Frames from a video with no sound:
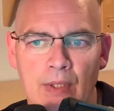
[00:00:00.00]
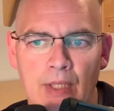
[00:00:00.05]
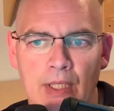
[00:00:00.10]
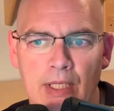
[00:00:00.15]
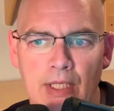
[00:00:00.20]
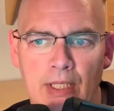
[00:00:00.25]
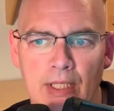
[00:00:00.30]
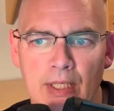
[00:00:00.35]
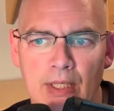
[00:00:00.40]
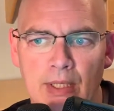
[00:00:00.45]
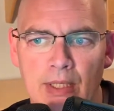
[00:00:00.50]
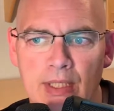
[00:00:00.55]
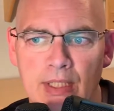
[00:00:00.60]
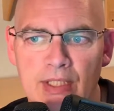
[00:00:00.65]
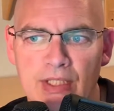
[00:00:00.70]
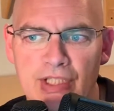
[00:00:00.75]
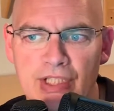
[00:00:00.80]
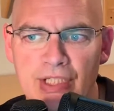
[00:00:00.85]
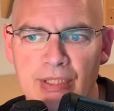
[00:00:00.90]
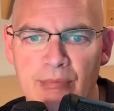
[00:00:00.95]
and they
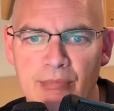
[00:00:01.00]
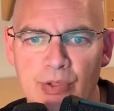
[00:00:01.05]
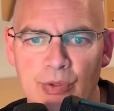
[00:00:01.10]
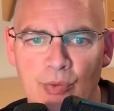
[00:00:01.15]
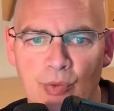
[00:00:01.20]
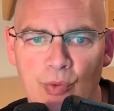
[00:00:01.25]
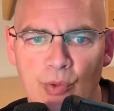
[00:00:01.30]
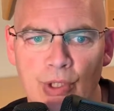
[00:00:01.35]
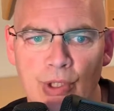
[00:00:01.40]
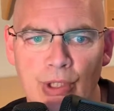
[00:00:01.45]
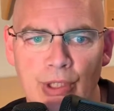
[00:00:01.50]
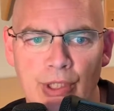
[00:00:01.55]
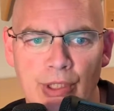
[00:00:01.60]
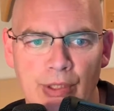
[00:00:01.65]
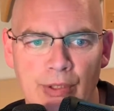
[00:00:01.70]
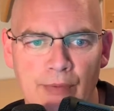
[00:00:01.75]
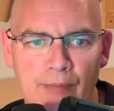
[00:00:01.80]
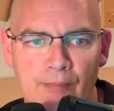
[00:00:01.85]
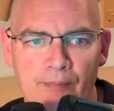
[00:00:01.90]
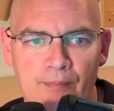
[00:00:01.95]
seem to work
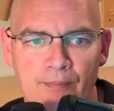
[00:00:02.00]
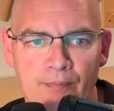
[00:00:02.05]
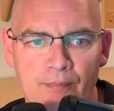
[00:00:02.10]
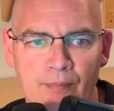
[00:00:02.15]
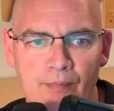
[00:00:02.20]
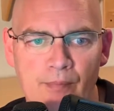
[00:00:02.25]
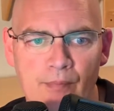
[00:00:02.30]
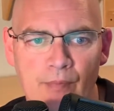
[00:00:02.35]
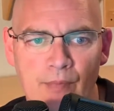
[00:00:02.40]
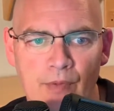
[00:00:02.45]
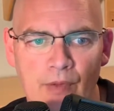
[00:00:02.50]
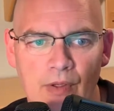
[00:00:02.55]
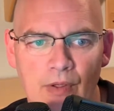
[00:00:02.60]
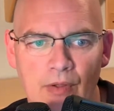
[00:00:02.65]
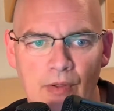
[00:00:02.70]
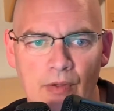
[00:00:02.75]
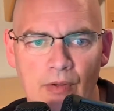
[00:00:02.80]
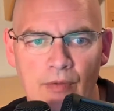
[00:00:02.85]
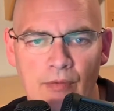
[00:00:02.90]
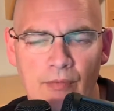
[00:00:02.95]

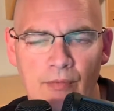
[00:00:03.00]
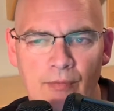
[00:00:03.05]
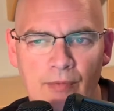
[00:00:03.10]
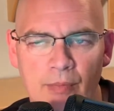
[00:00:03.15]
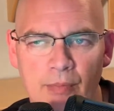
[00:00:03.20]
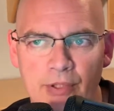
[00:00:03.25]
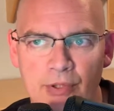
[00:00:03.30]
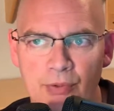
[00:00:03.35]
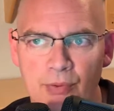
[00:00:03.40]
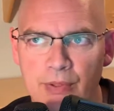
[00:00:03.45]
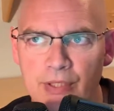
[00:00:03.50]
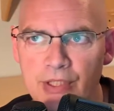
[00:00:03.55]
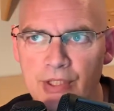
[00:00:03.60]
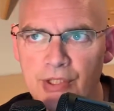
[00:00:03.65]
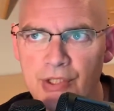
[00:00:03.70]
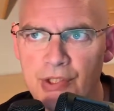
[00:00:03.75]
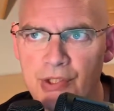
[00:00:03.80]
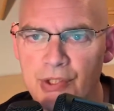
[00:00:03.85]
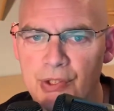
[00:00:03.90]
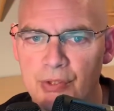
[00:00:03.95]
for between
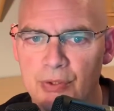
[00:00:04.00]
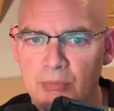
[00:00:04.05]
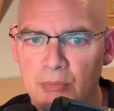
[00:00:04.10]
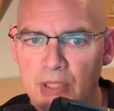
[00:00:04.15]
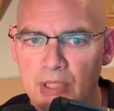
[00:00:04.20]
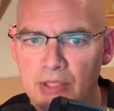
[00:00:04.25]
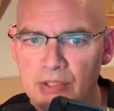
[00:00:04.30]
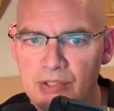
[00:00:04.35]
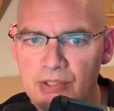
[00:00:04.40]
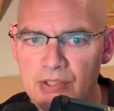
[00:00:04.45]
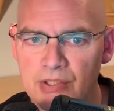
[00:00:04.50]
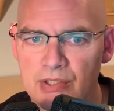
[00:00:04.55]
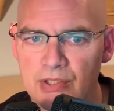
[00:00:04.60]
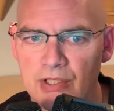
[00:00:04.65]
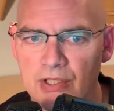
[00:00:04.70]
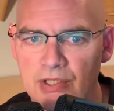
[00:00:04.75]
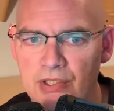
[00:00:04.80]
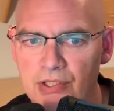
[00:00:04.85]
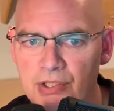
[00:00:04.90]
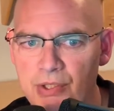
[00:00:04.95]
2 months
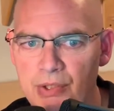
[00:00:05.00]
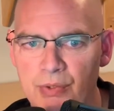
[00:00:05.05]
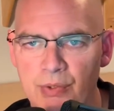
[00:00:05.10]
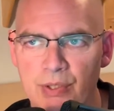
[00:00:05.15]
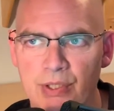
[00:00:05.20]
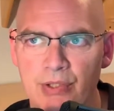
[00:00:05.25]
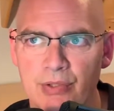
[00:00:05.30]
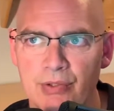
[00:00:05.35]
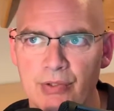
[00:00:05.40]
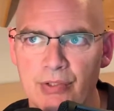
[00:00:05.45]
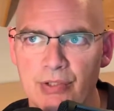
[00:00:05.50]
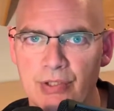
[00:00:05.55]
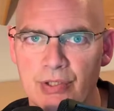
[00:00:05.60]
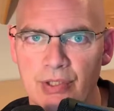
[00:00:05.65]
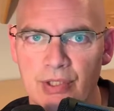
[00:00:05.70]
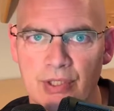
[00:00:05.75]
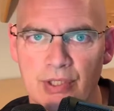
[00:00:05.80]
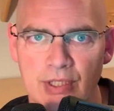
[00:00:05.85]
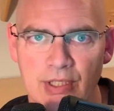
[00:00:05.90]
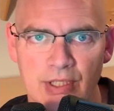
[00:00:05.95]
and 2 years,
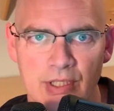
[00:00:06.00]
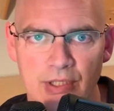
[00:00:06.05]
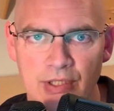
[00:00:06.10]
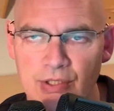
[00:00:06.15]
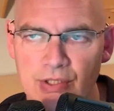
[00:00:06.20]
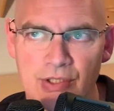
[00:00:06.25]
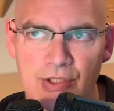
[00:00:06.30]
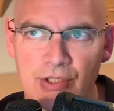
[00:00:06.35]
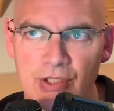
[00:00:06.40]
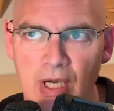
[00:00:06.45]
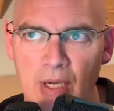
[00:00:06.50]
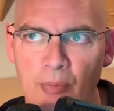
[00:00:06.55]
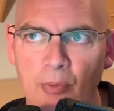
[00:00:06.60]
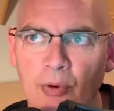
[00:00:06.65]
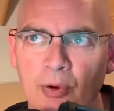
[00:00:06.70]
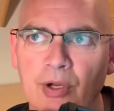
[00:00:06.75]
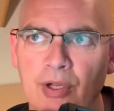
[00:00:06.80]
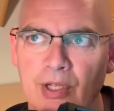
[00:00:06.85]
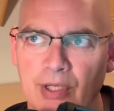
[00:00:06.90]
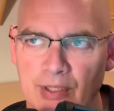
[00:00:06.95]
and then they just stop
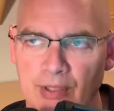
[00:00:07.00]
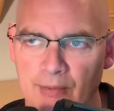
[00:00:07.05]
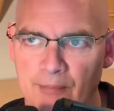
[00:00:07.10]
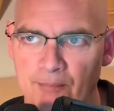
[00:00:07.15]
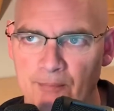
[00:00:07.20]
working.